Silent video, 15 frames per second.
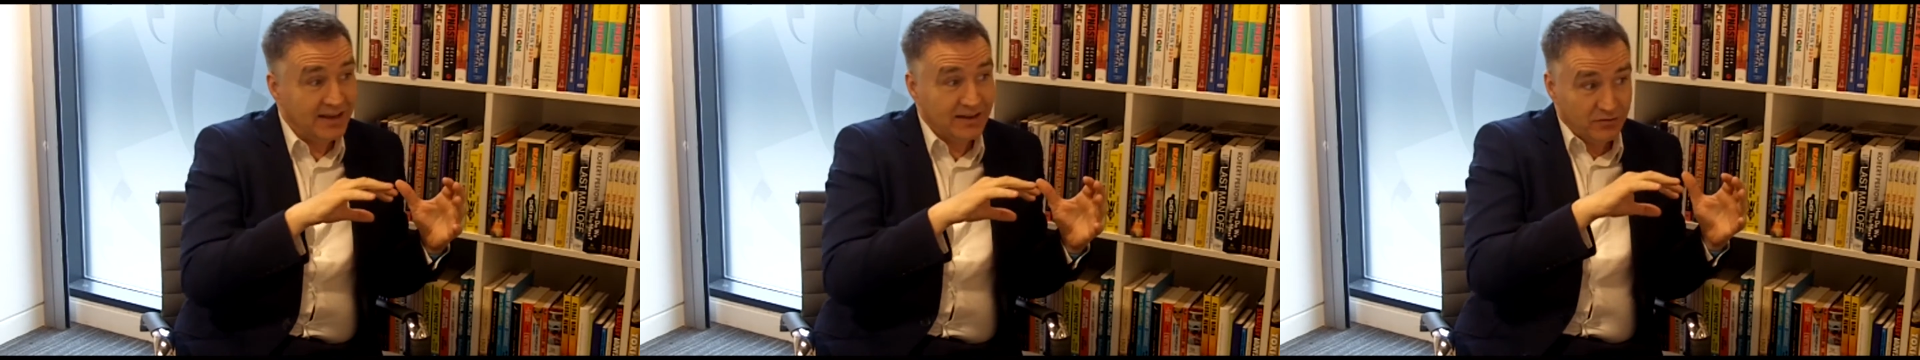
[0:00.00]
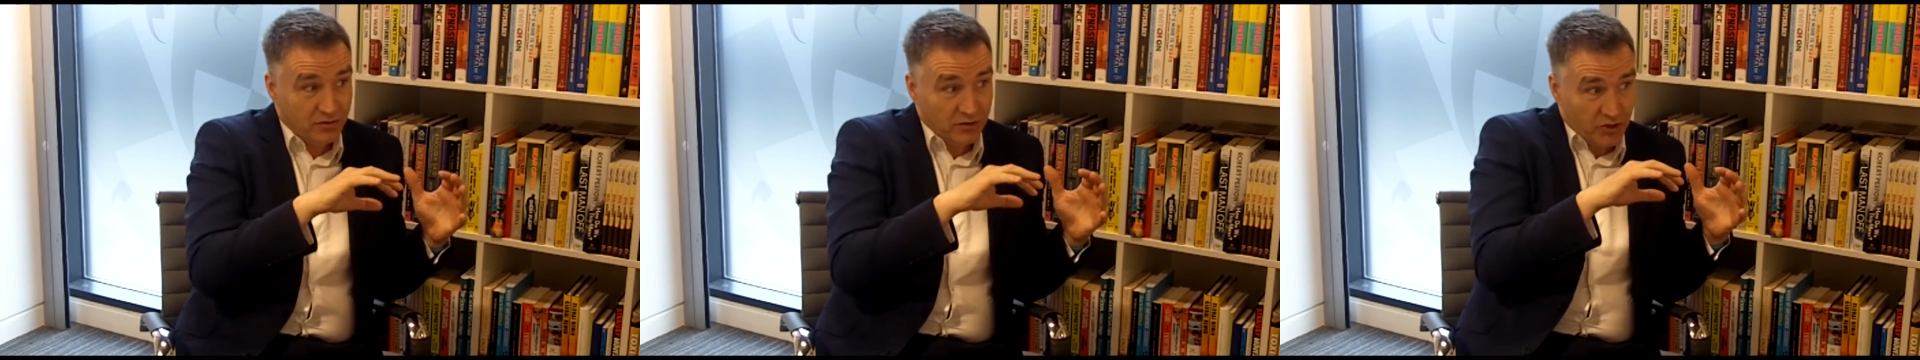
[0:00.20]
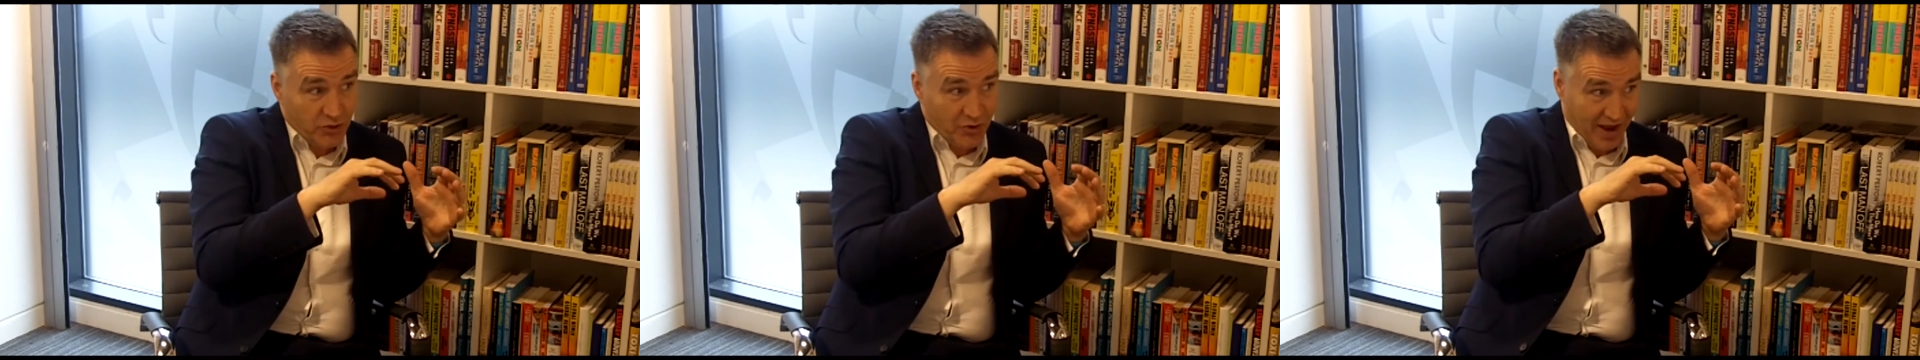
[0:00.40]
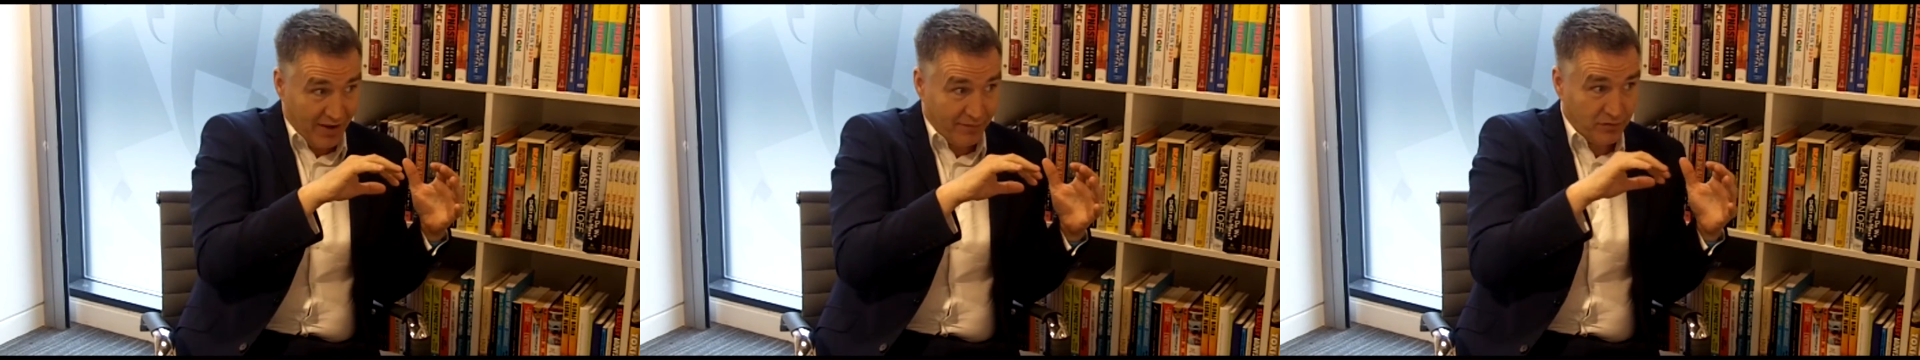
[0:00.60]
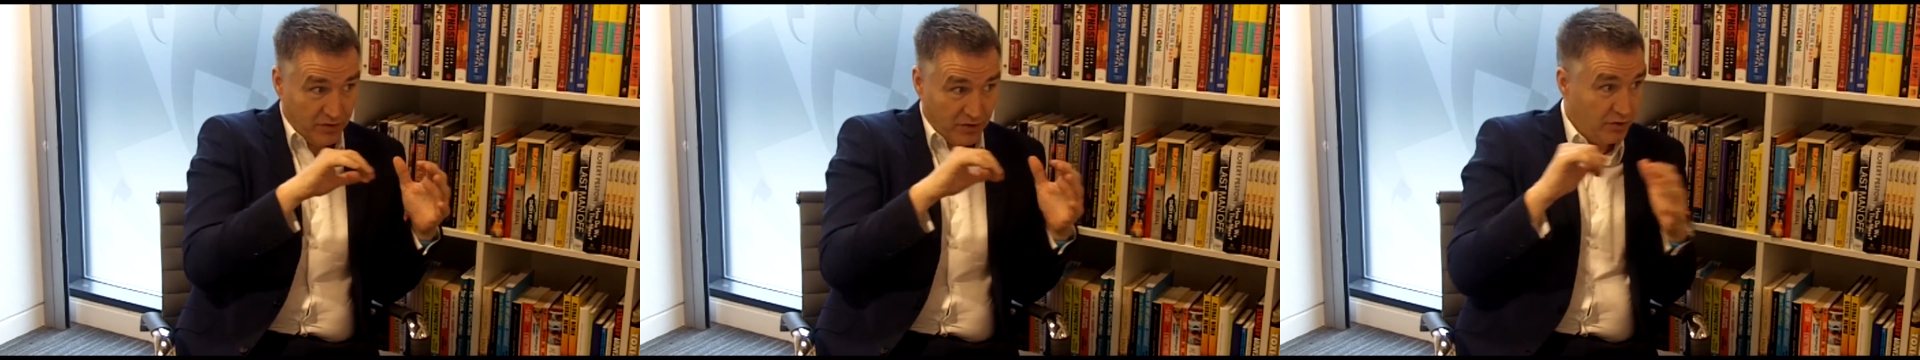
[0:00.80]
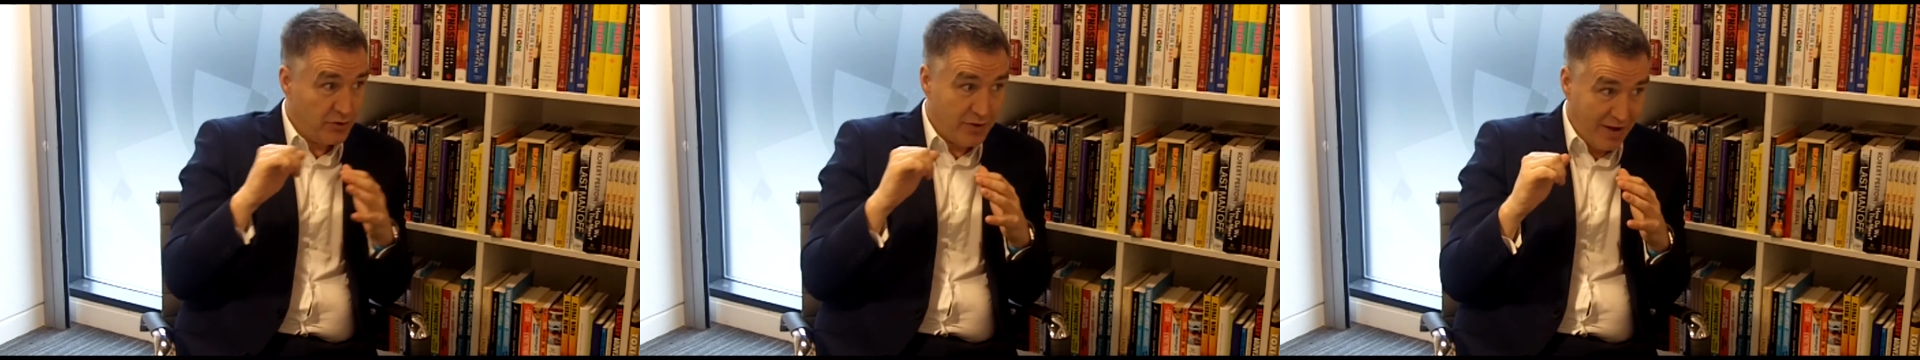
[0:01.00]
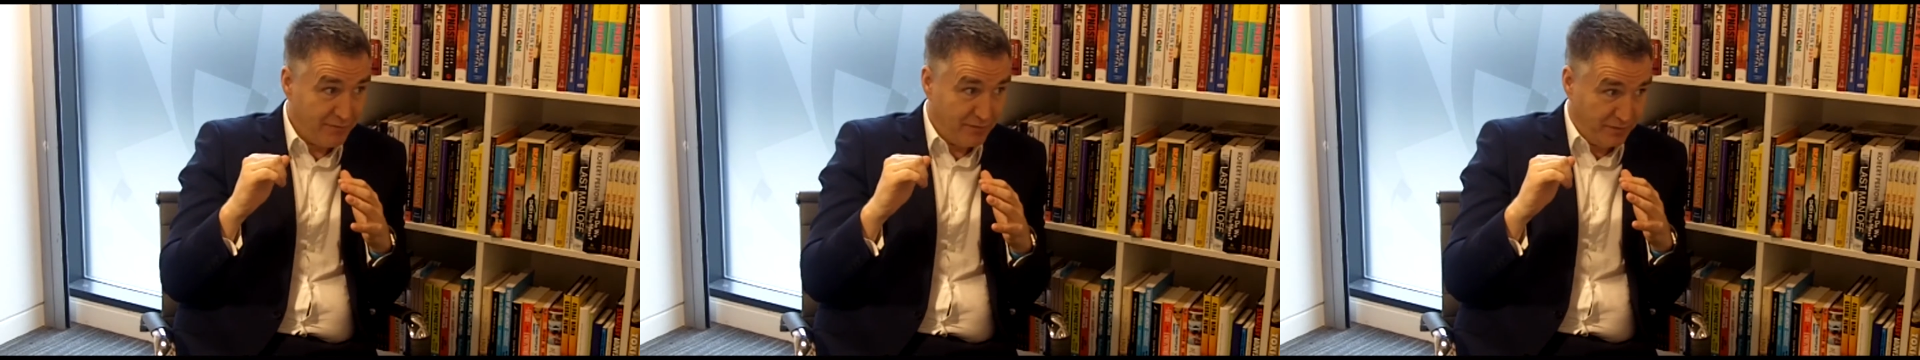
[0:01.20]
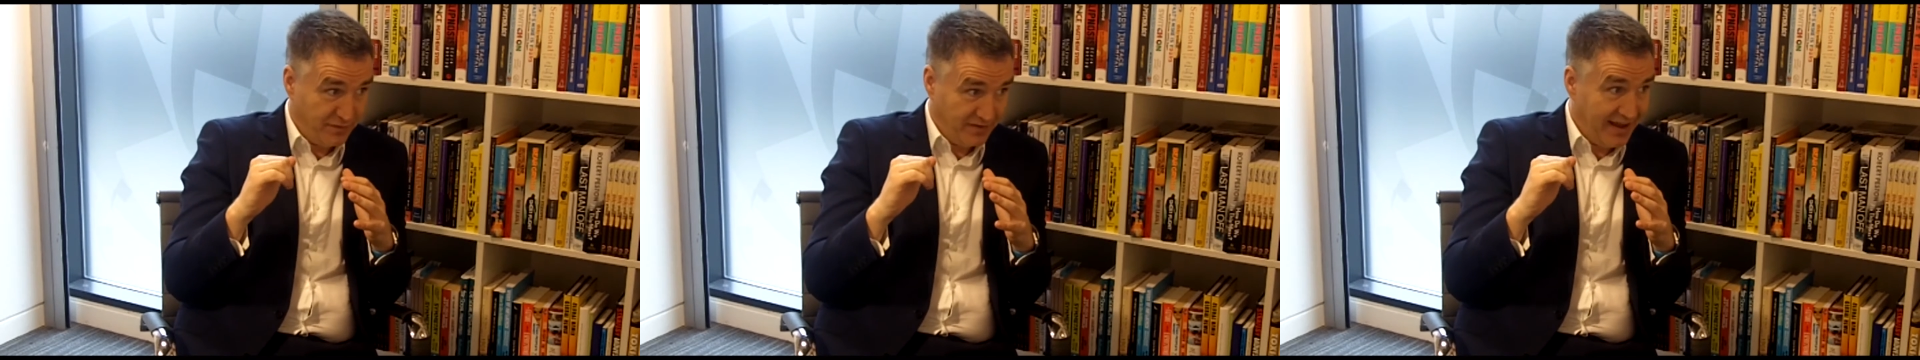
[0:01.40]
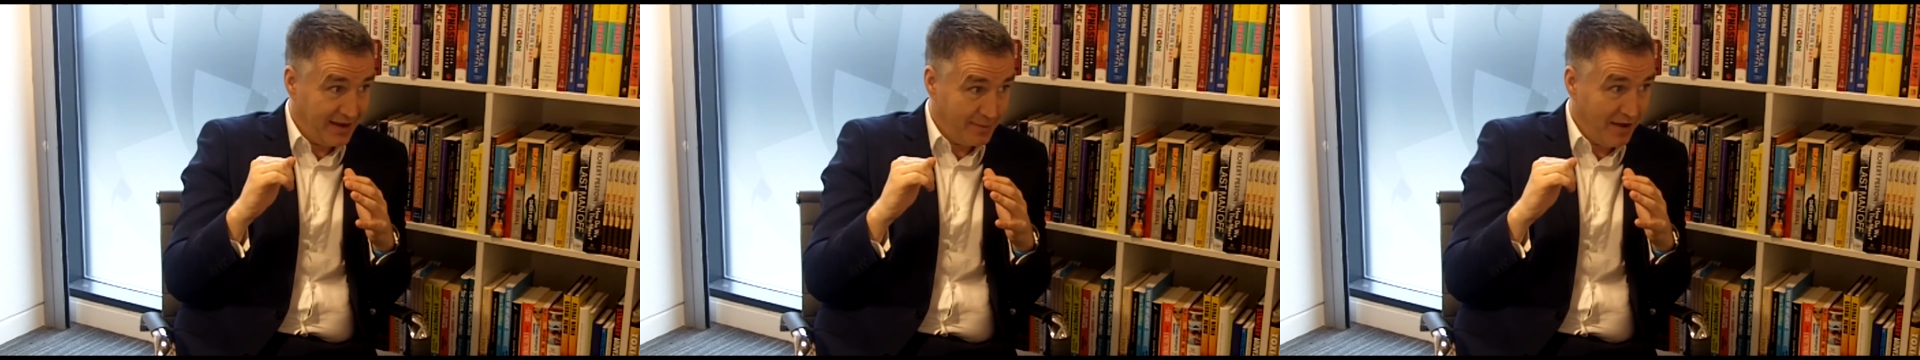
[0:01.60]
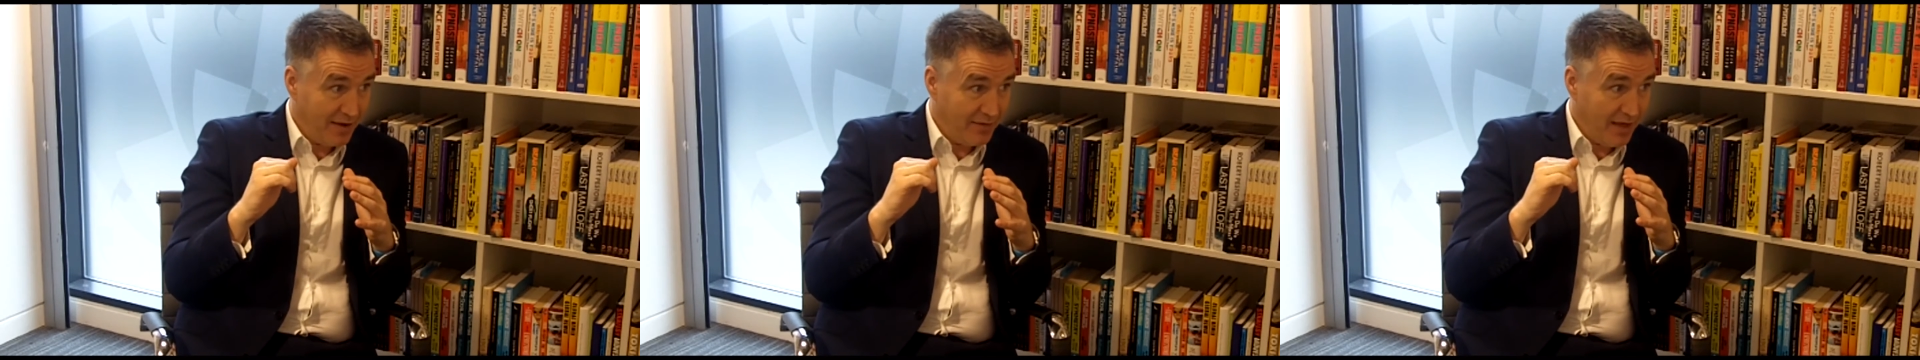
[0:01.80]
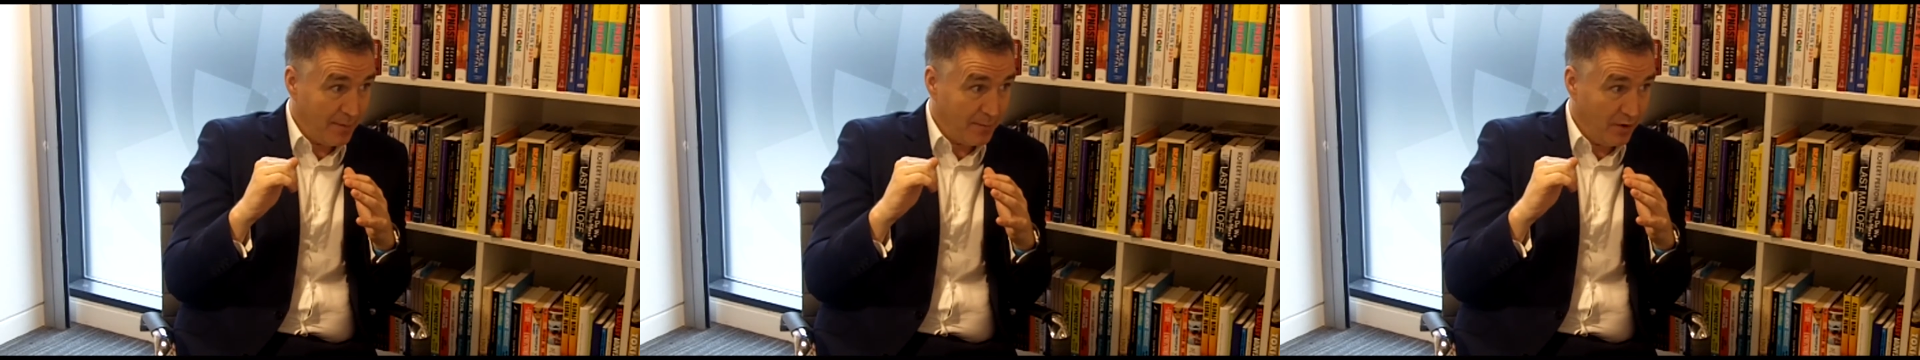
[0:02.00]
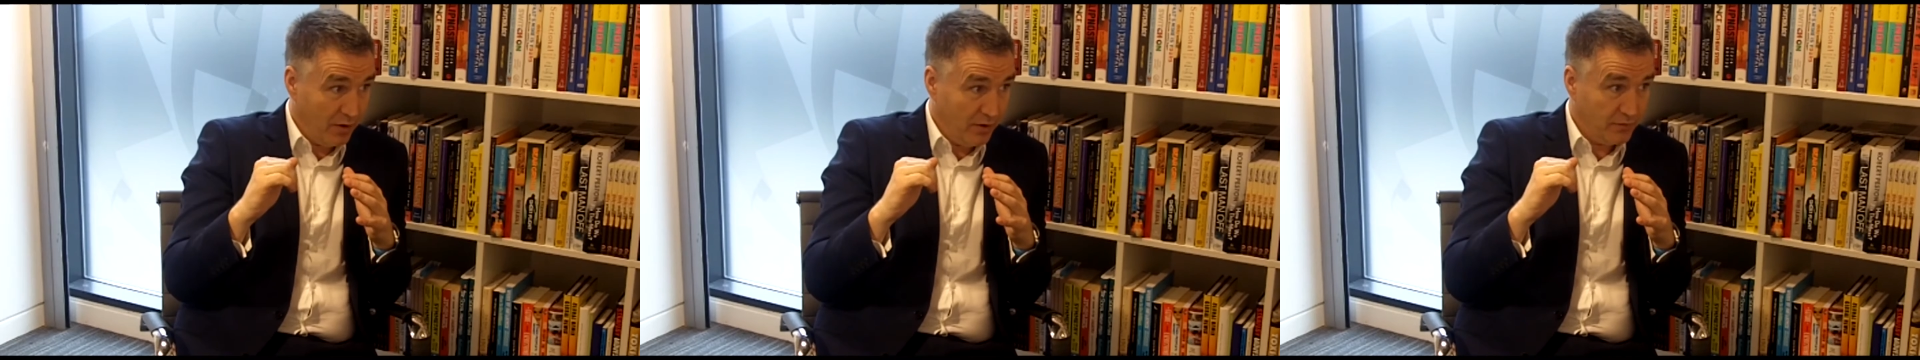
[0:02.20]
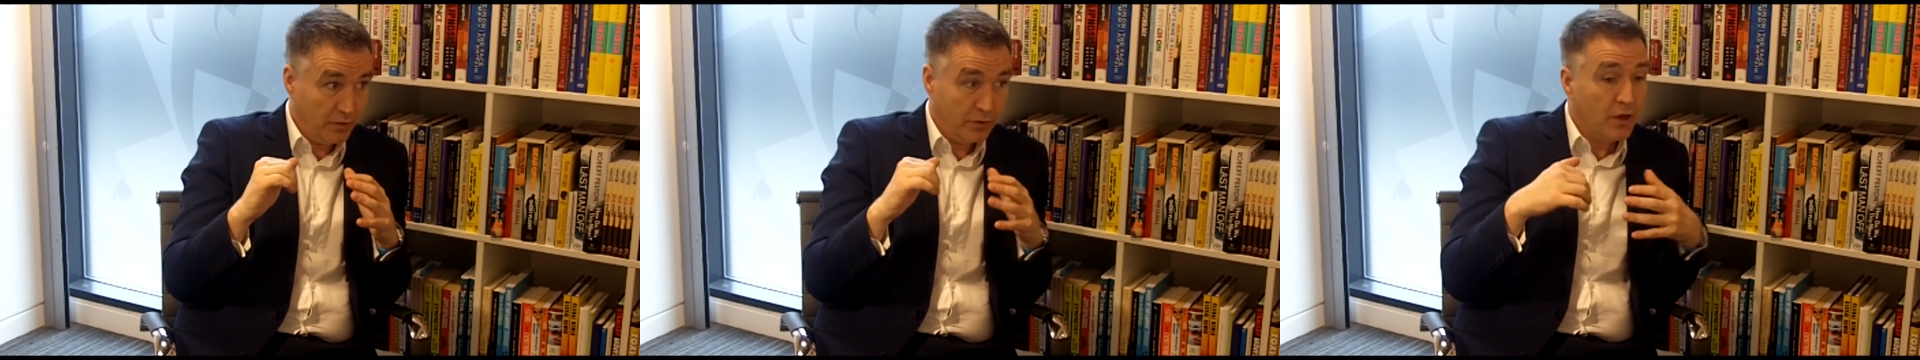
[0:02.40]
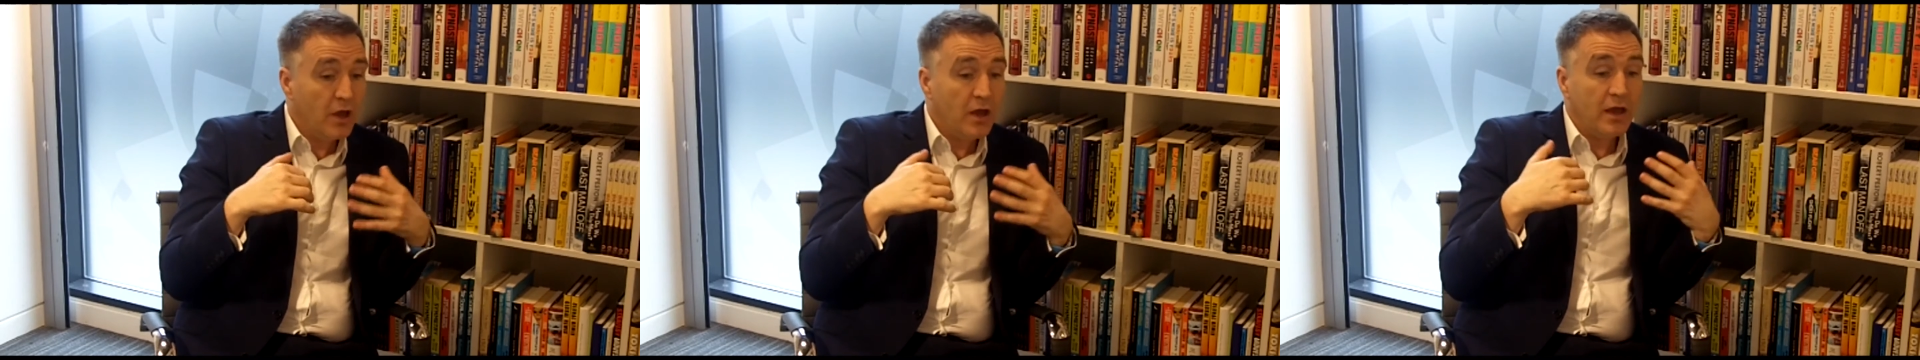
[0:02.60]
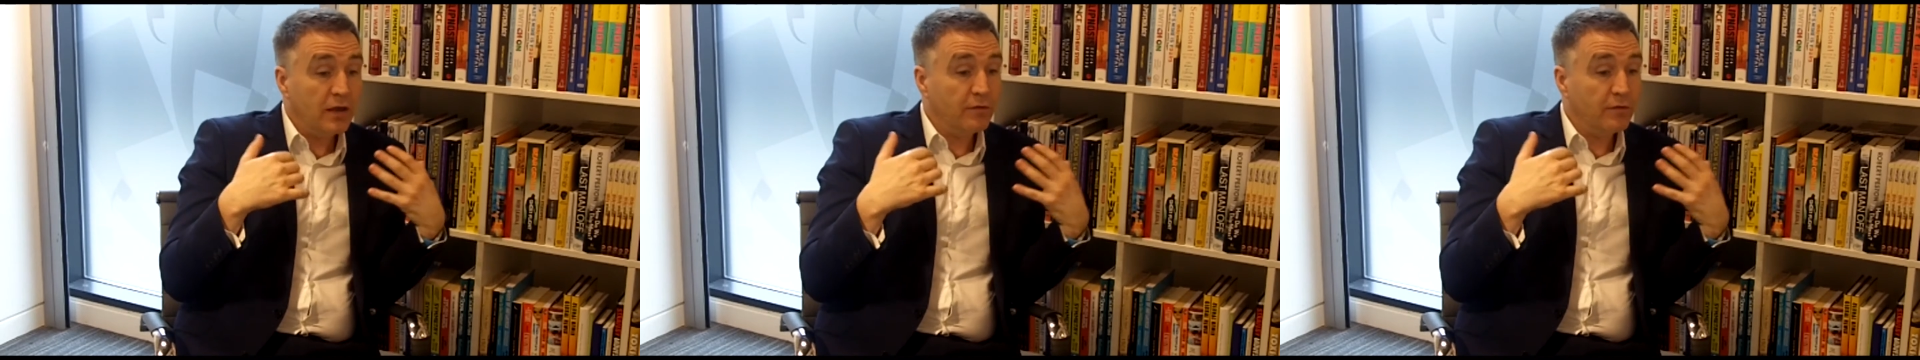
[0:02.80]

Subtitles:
it's that you have to forget about that part of you